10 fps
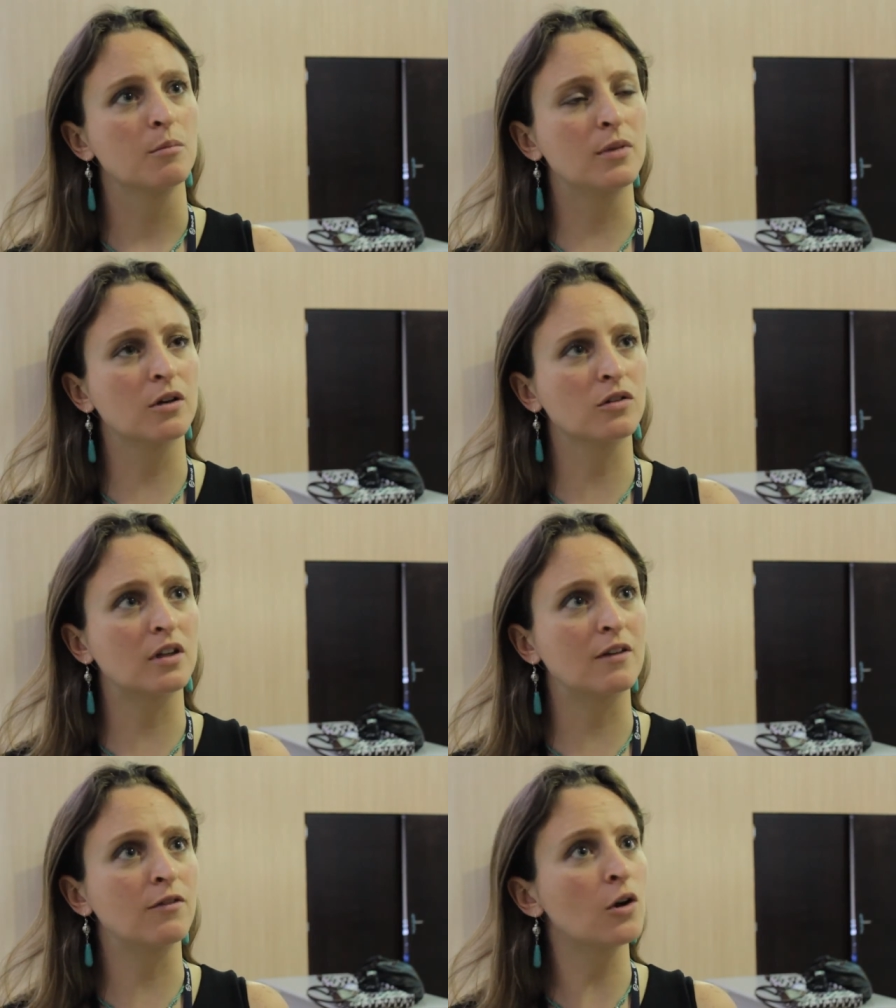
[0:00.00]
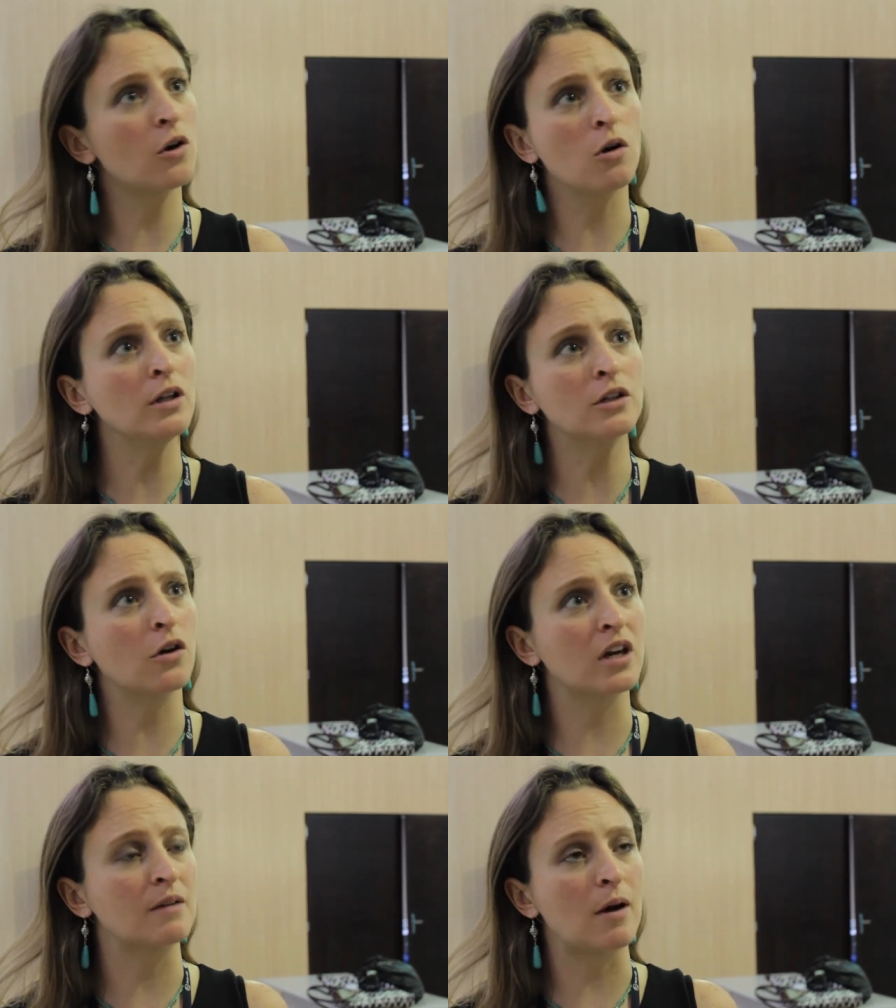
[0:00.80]
Because if you're only
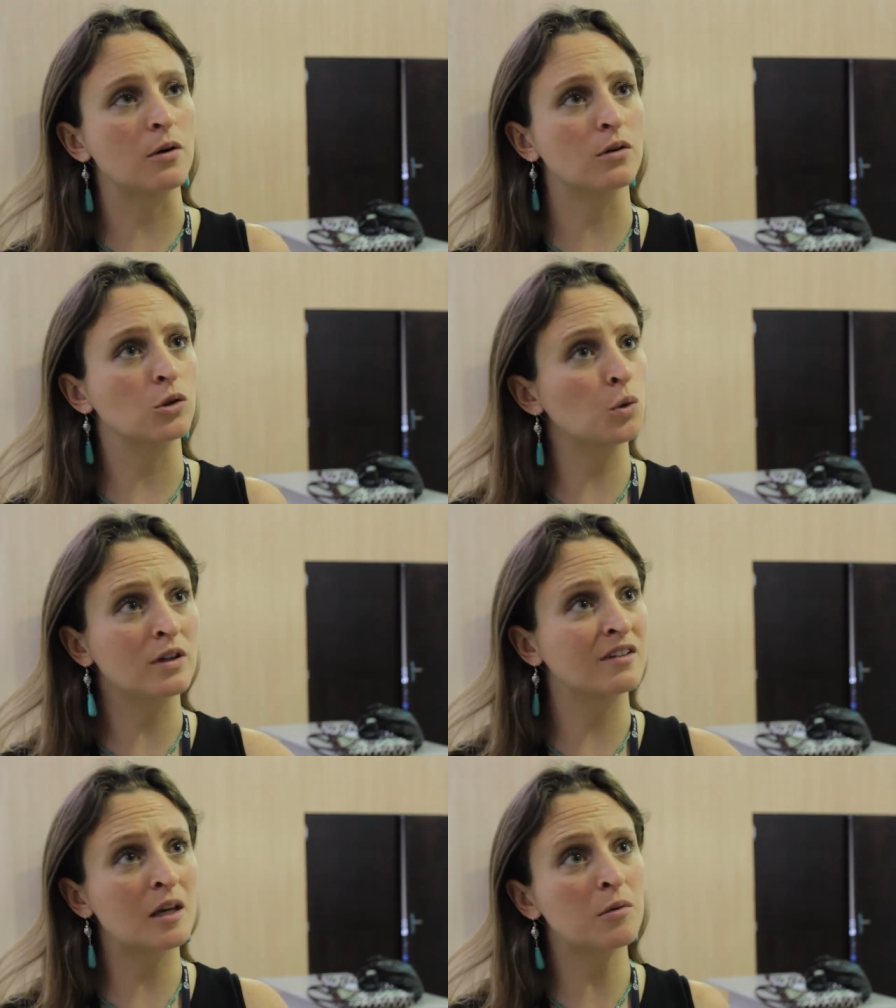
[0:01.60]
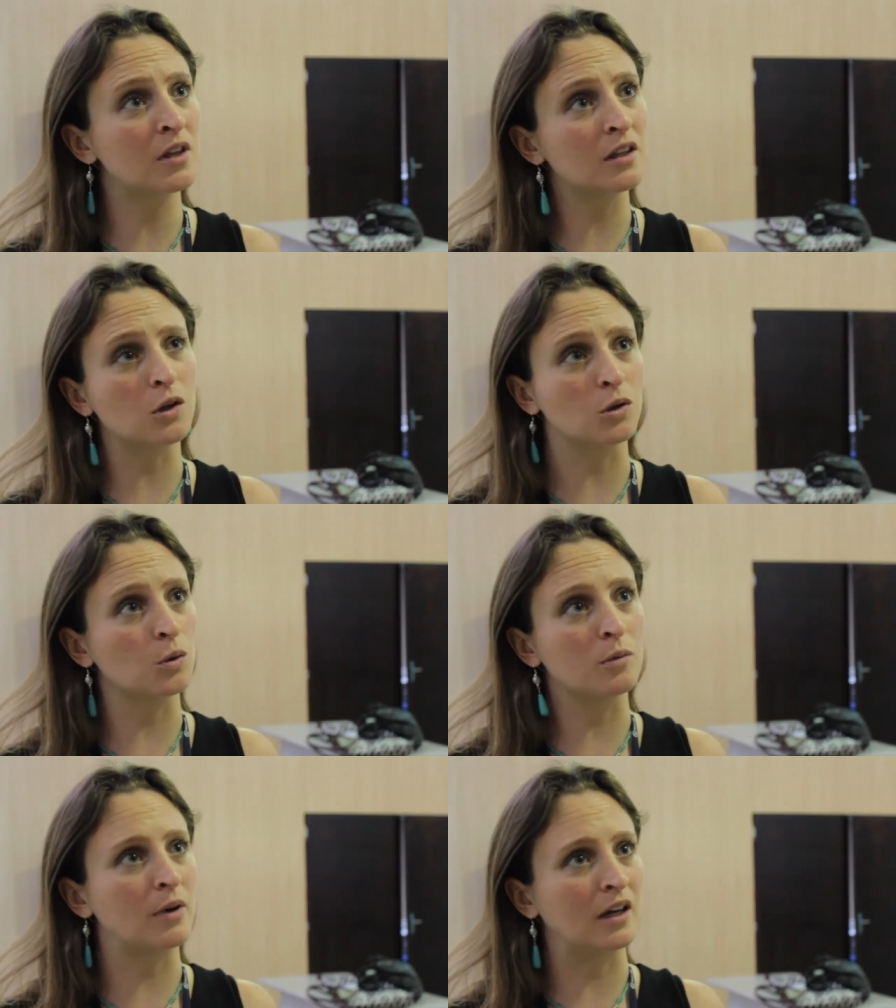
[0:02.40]
talking about doing the same thing that you're
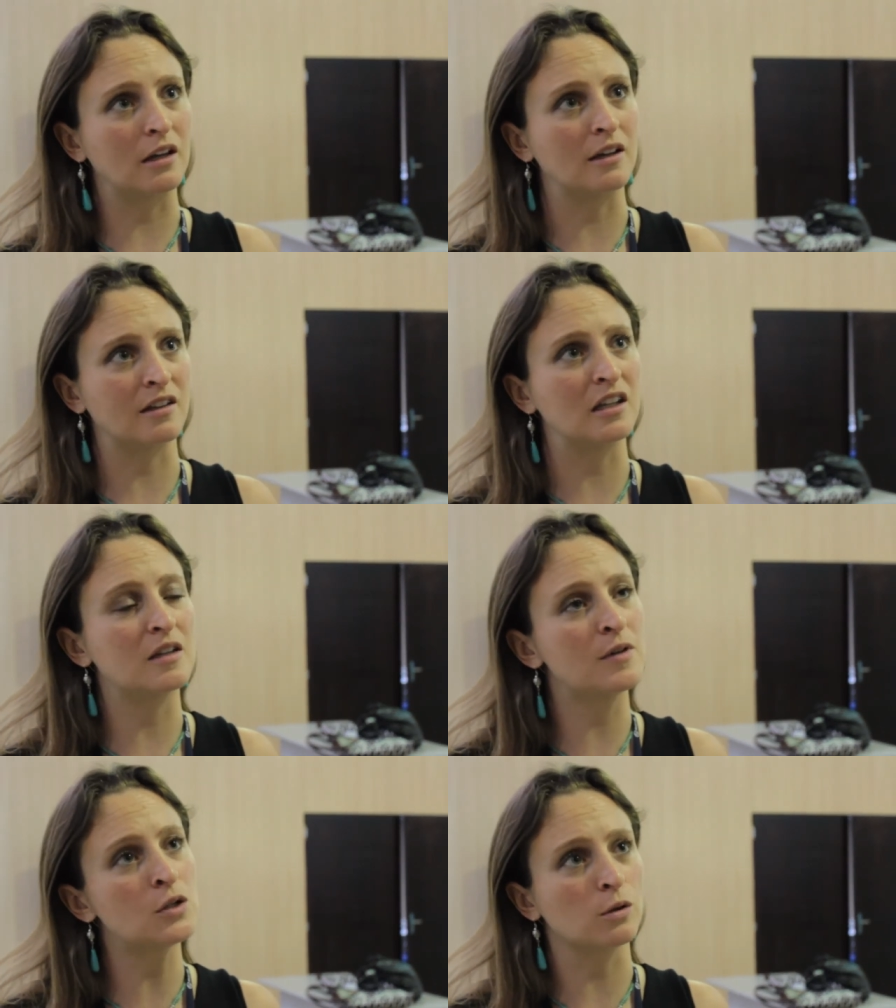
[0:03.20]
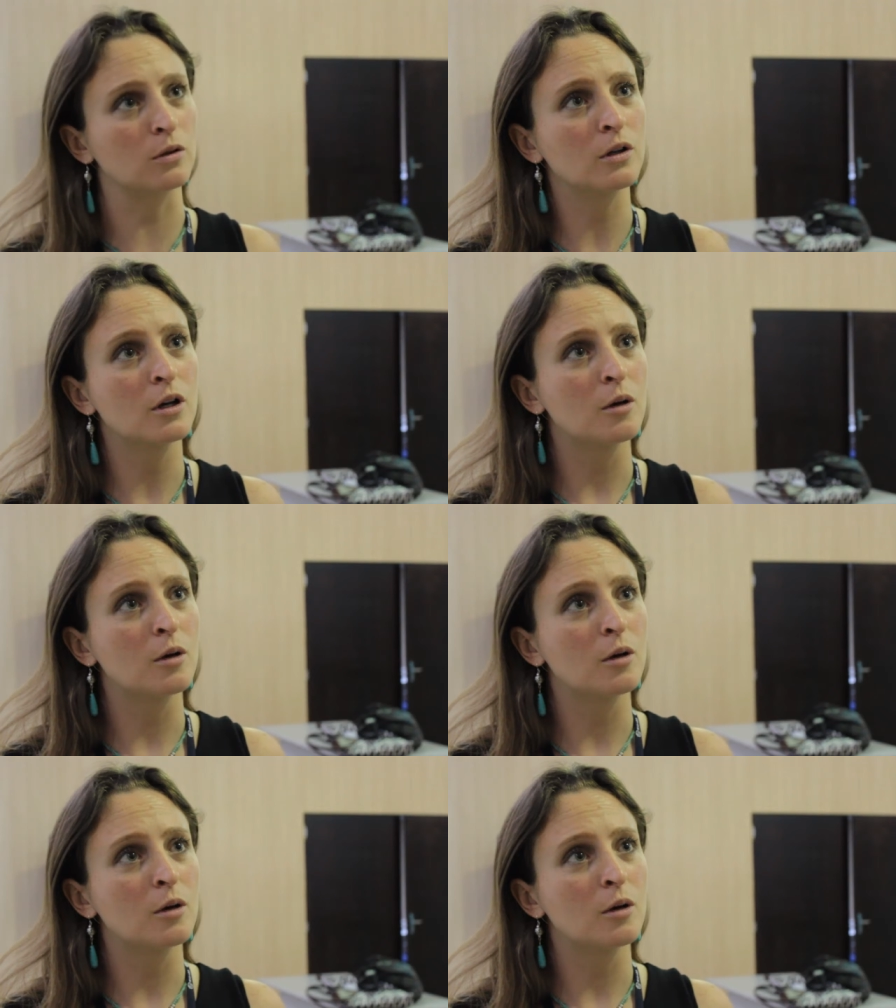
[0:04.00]
doing by as an individual,